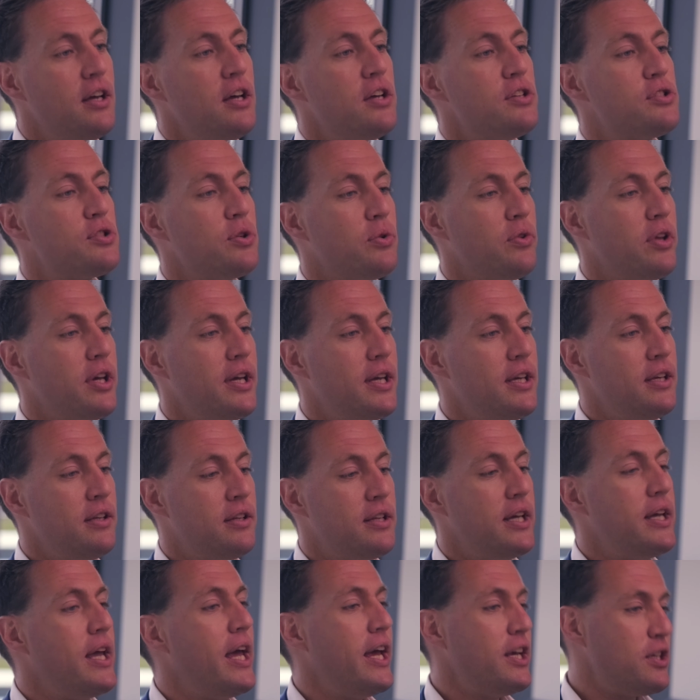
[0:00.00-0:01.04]
so they,
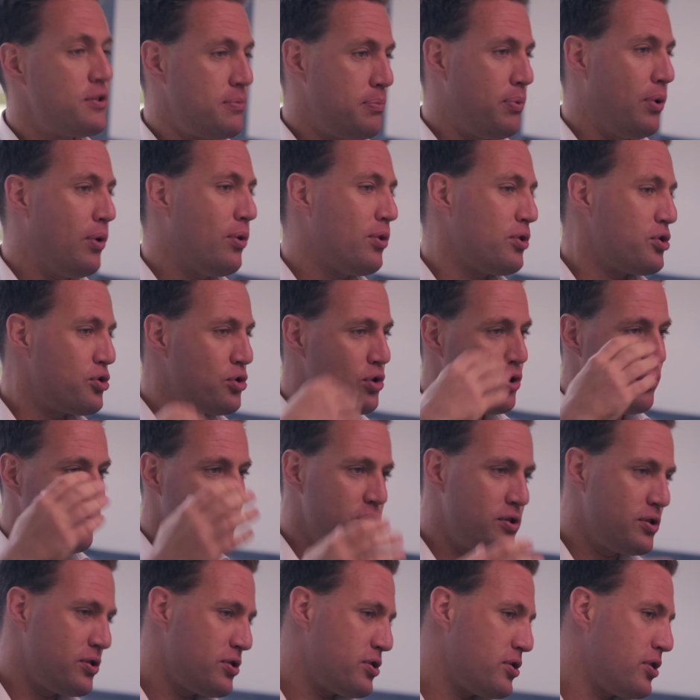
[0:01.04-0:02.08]
they export
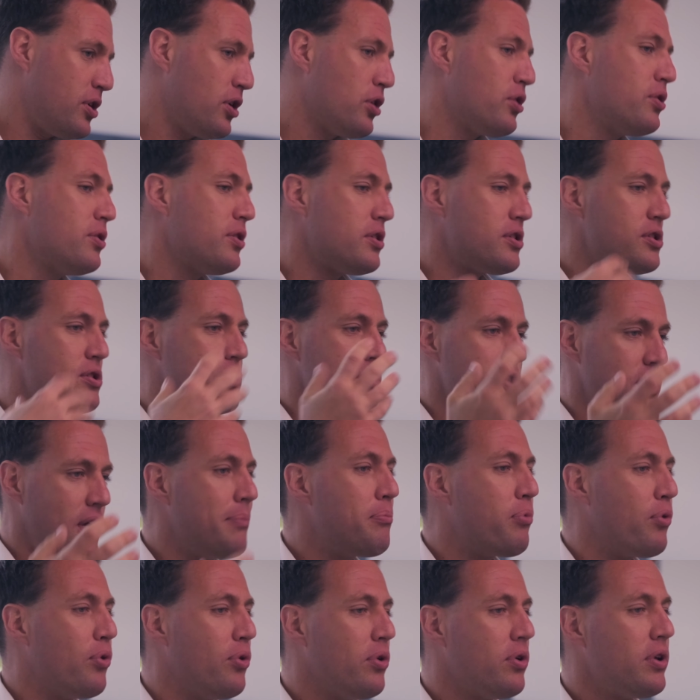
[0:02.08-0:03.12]
services or goods
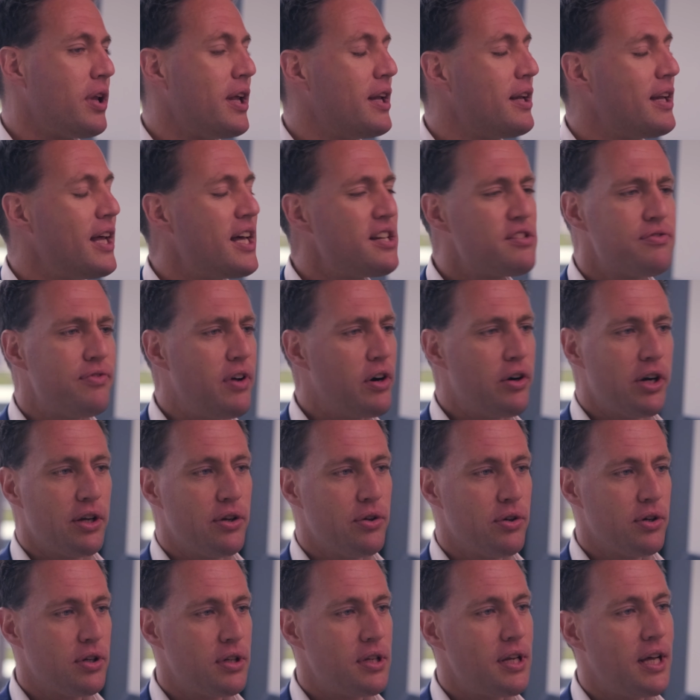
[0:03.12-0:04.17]
abroad, and that's very
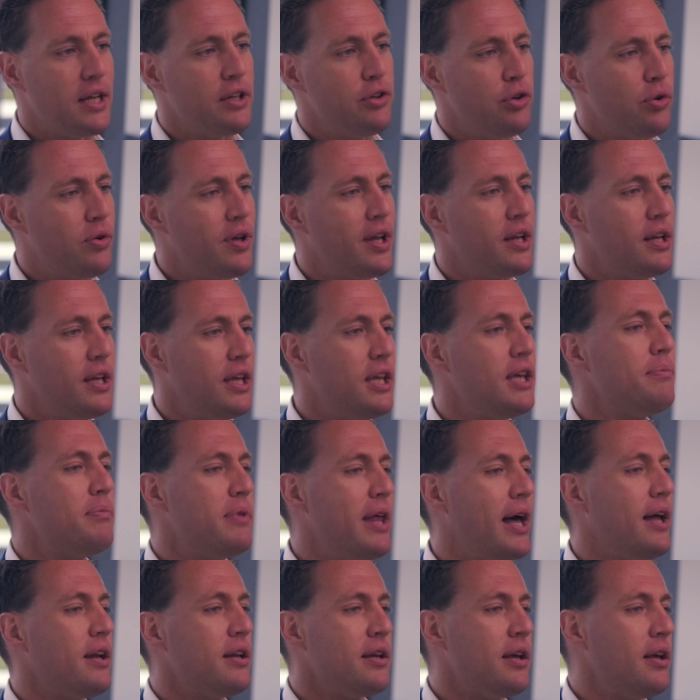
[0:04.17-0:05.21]
good, and you can keep
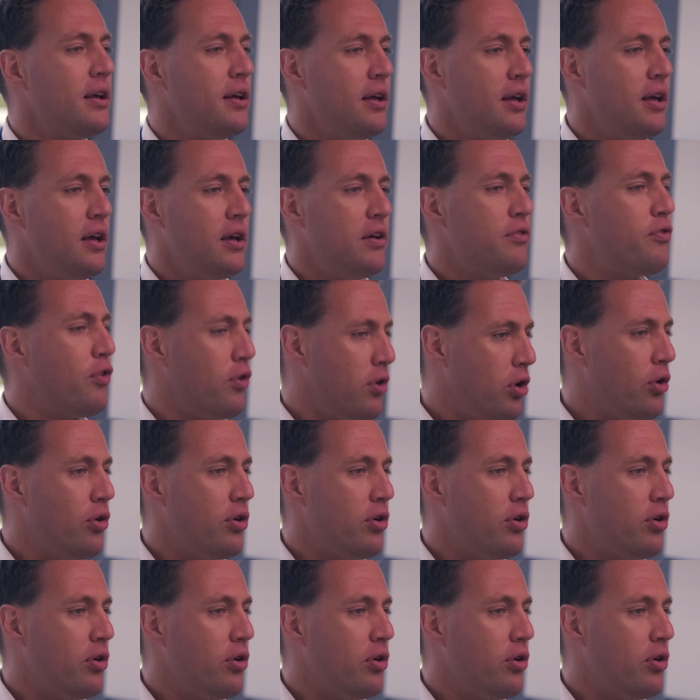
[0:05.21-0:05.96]
that for a